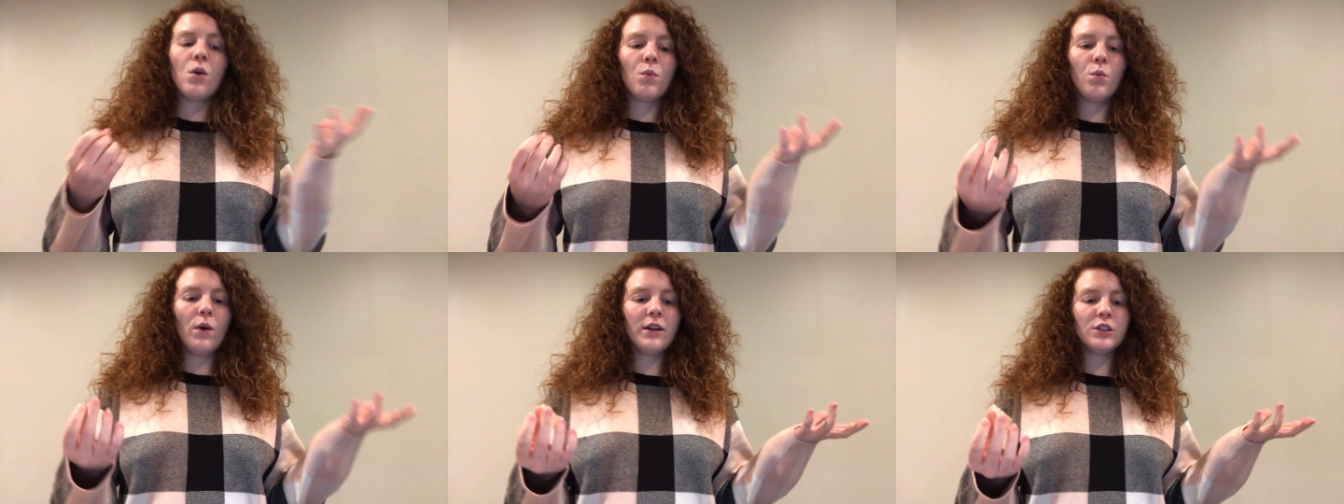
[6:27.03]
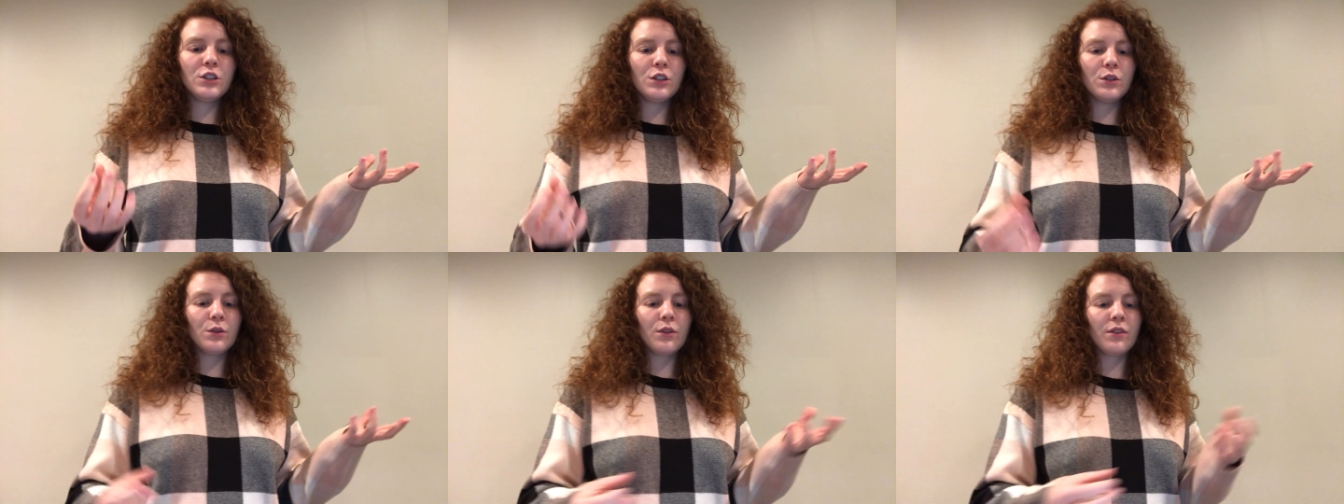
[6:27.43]
what
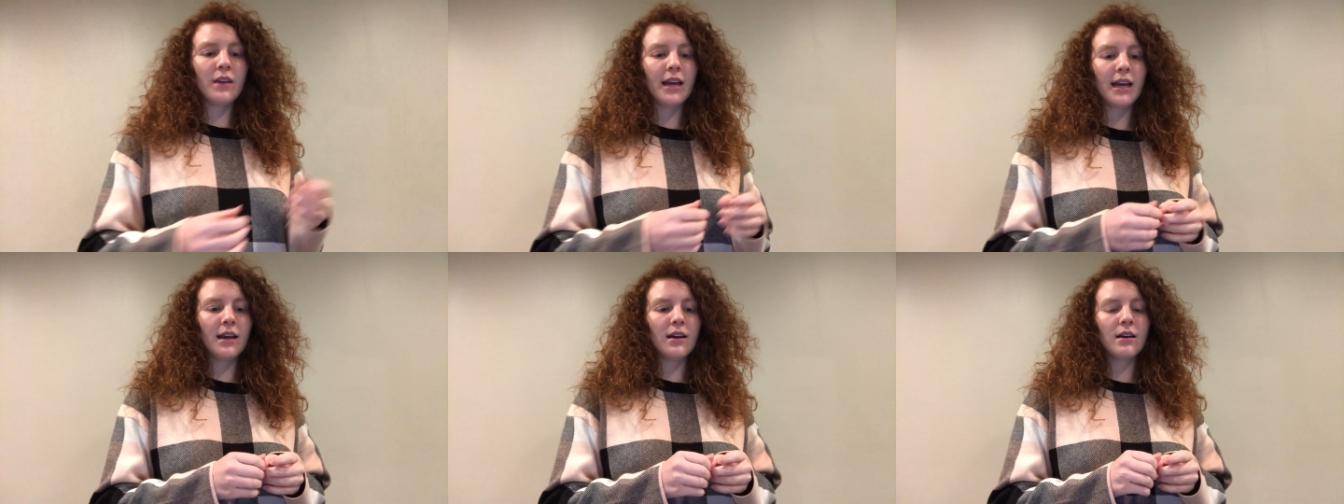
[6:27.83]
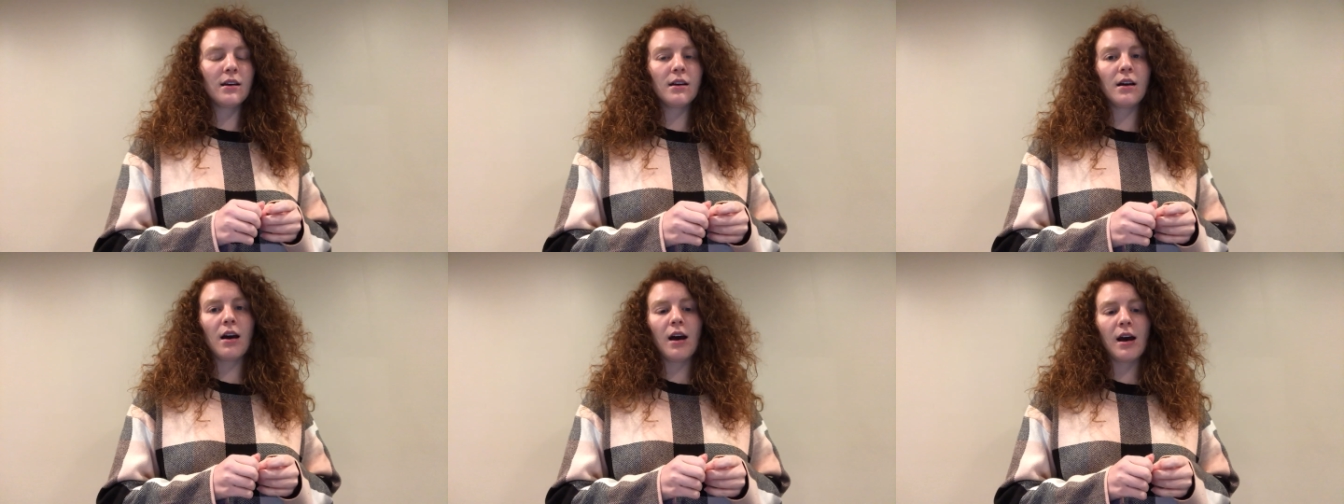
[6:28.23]
do you think
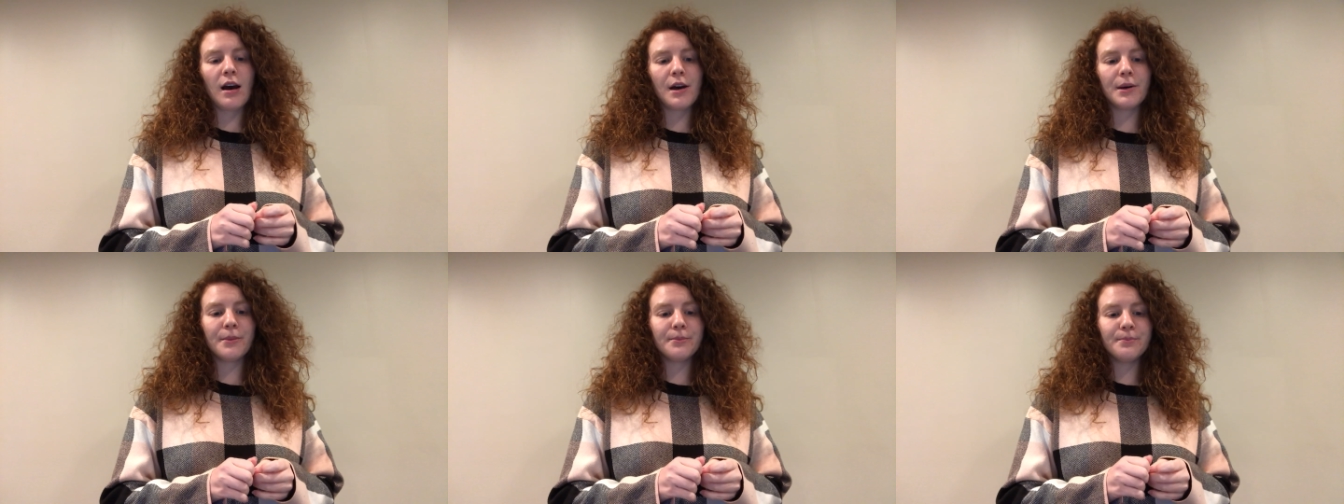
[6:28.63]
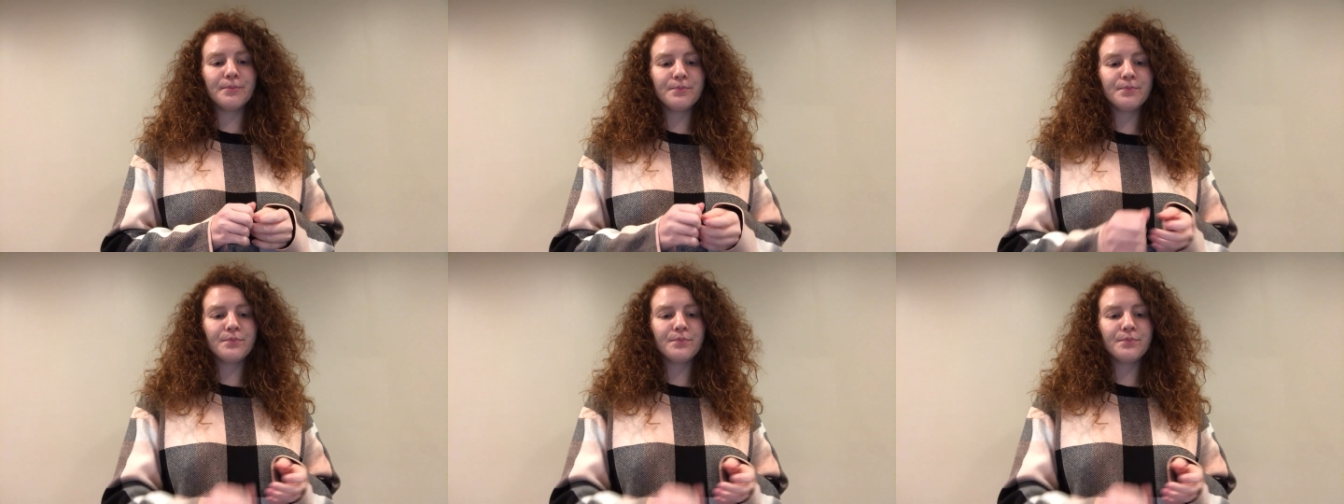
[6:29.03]
a